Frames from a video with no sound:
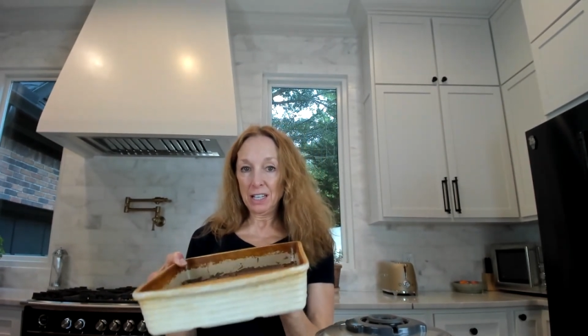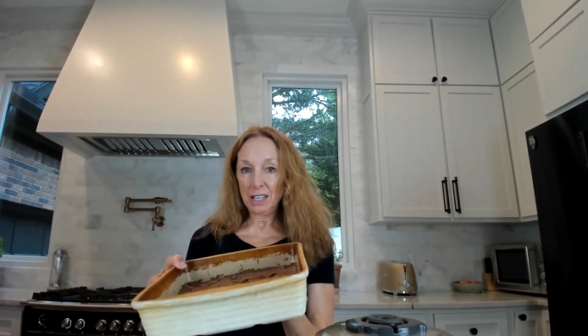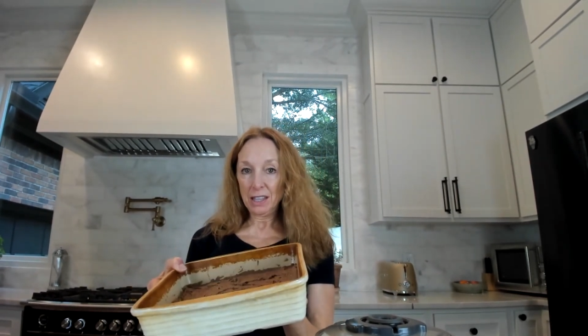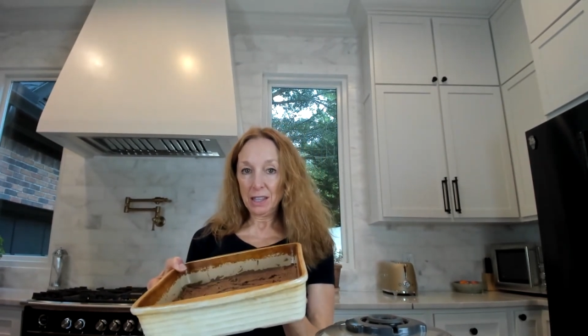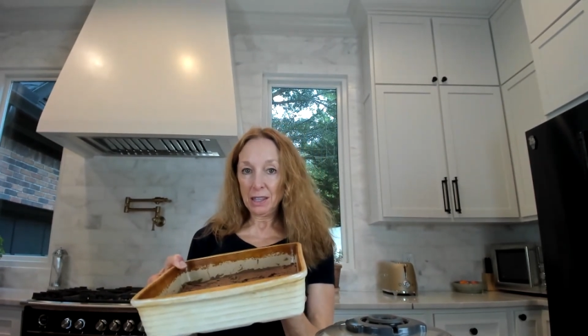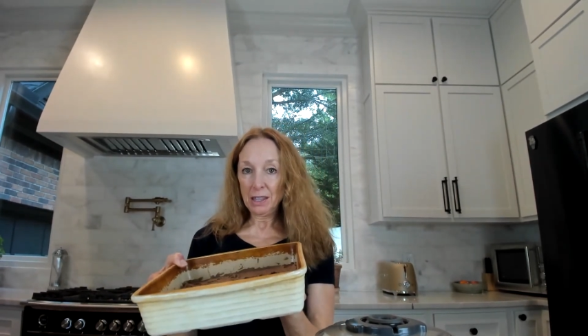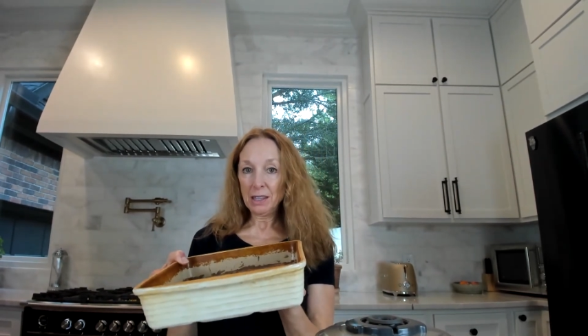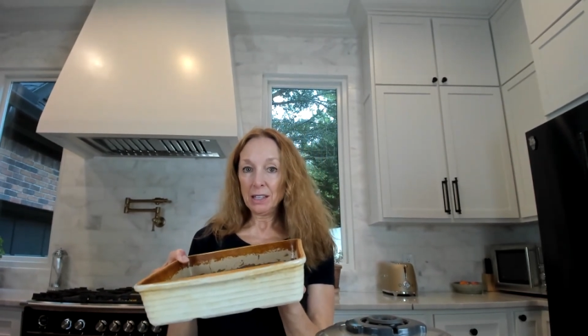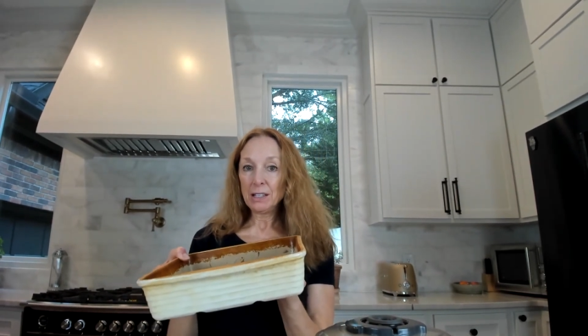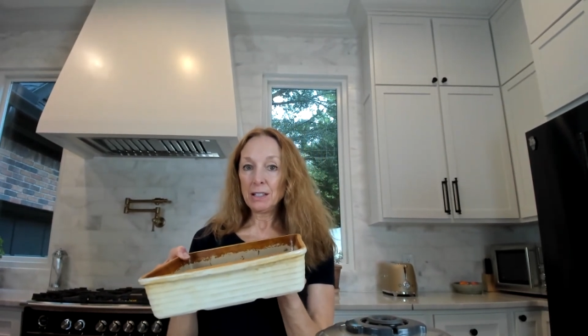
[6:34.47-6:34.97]

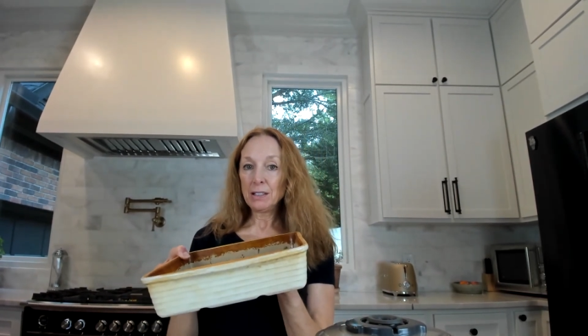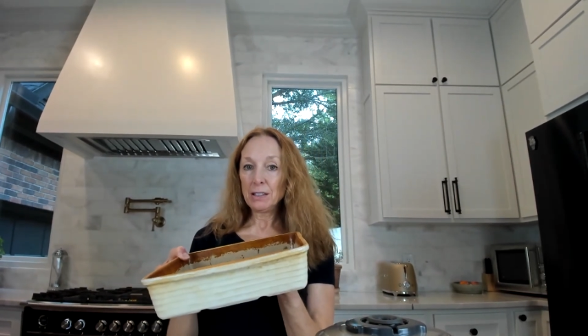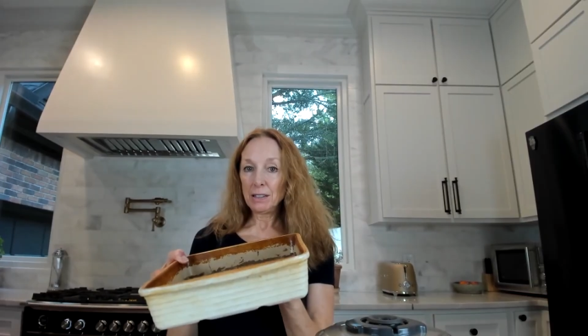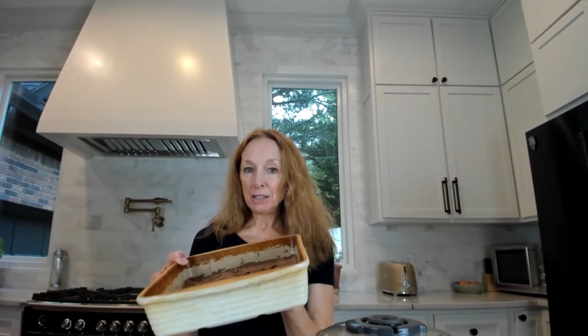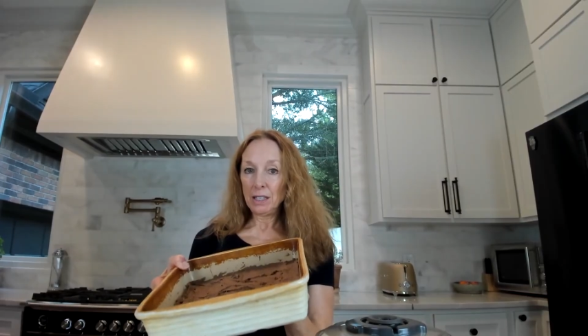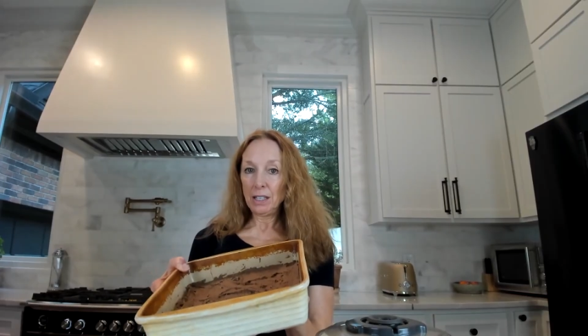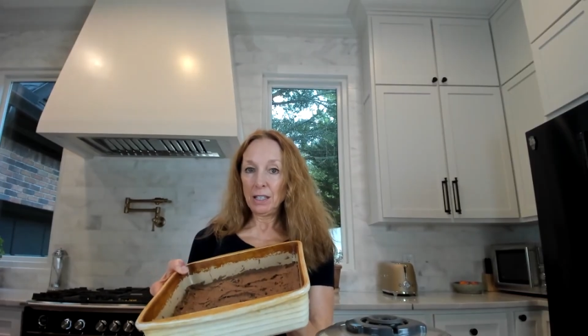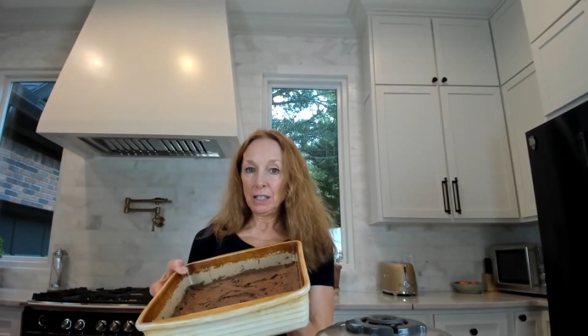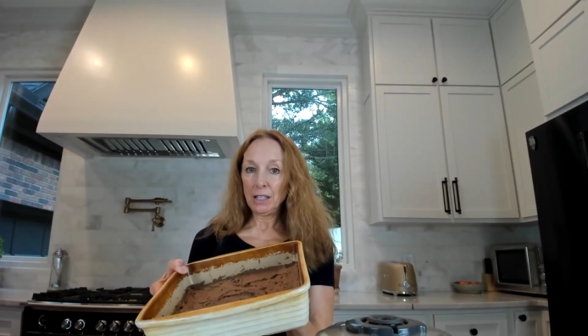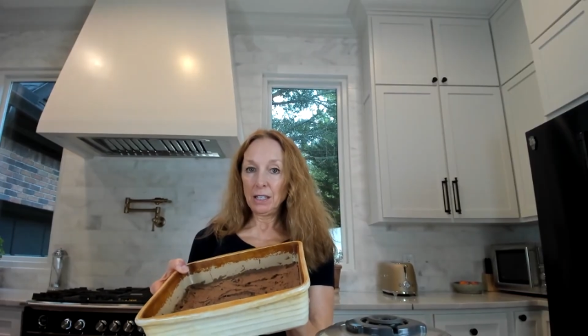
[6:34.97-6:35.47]
in
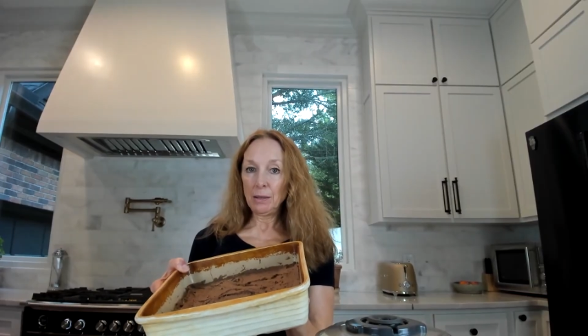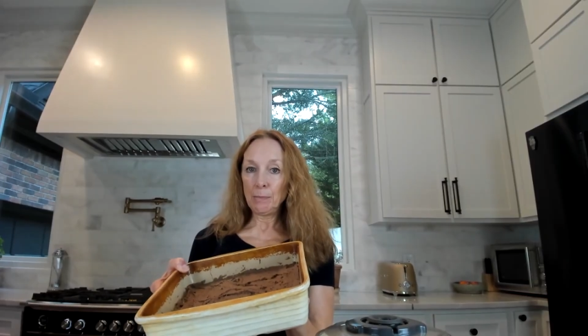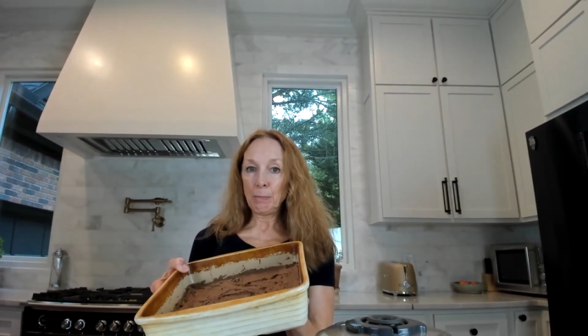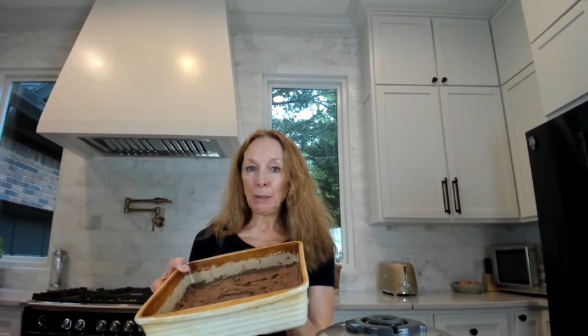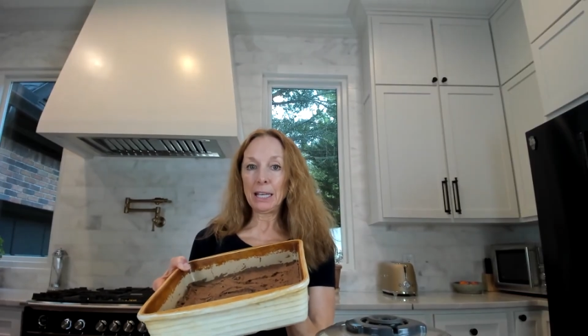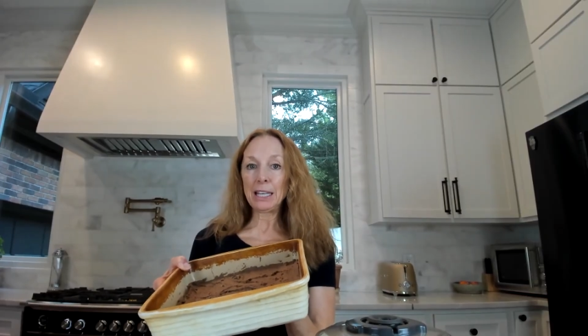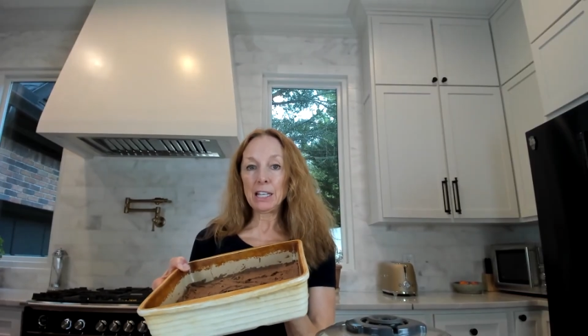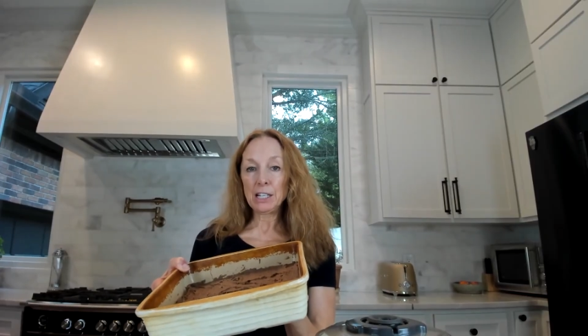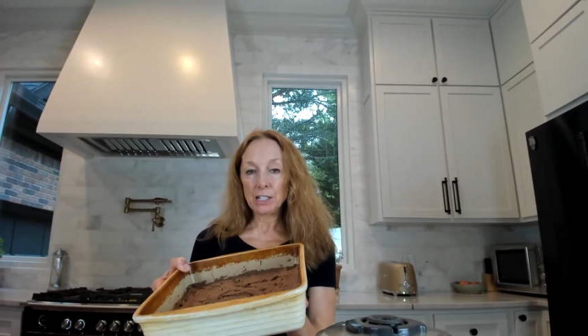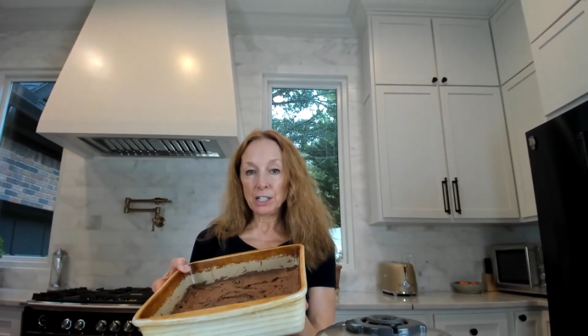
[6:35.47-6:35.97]
the
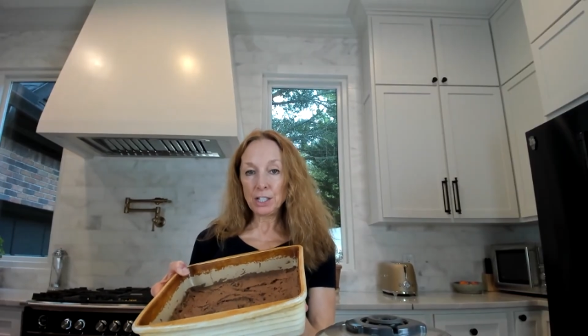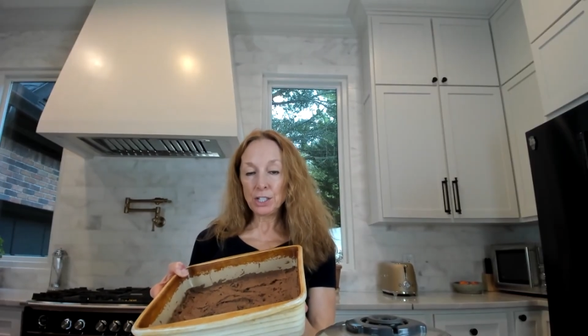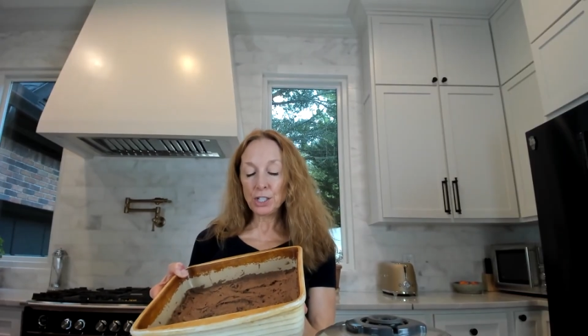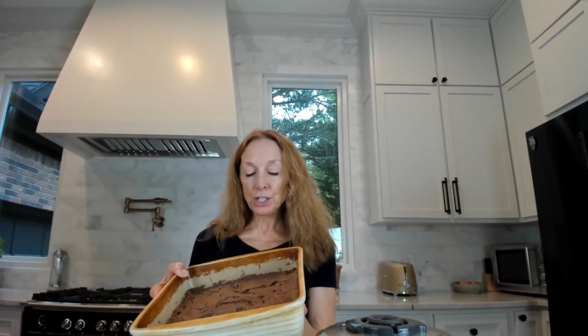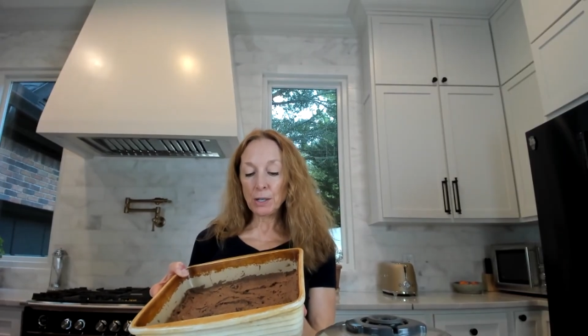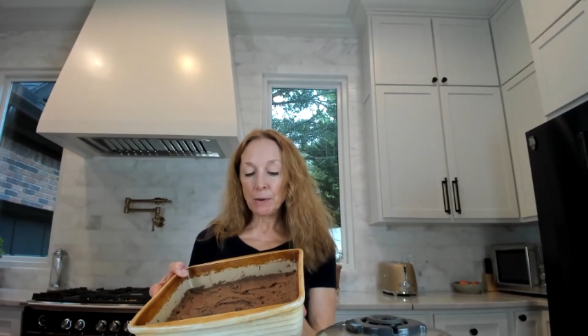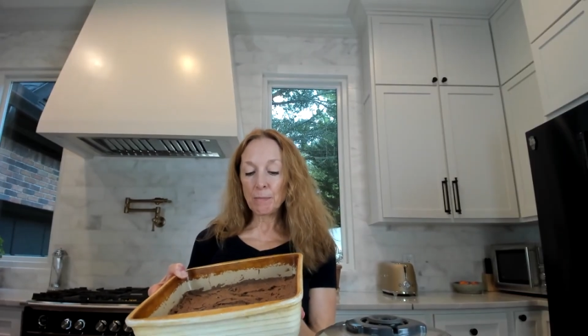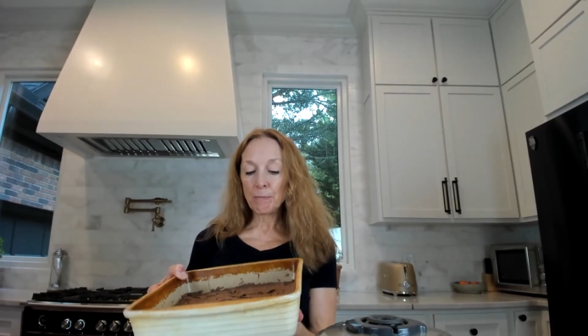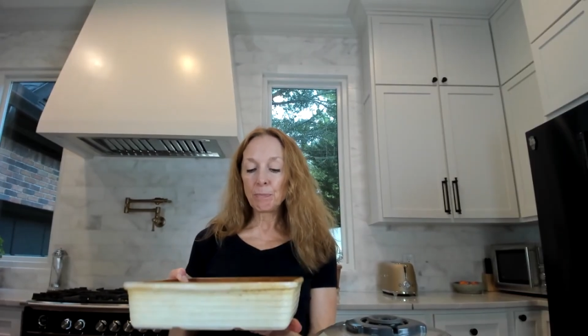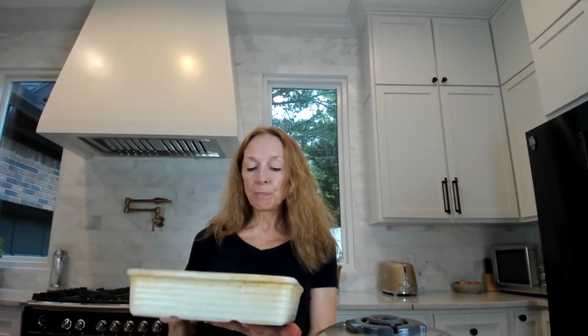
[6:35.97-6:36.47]
baking
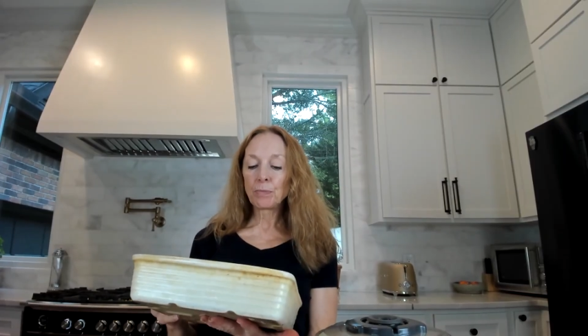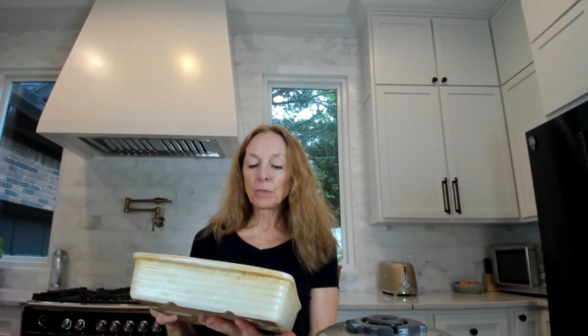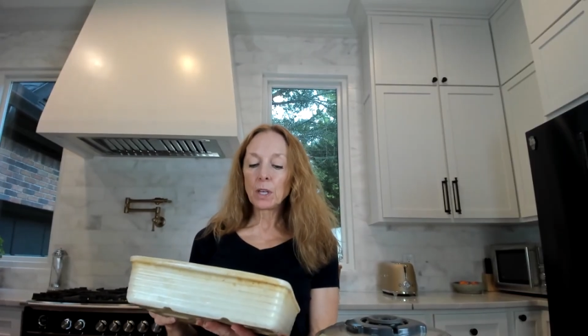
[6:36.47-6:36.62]
dish,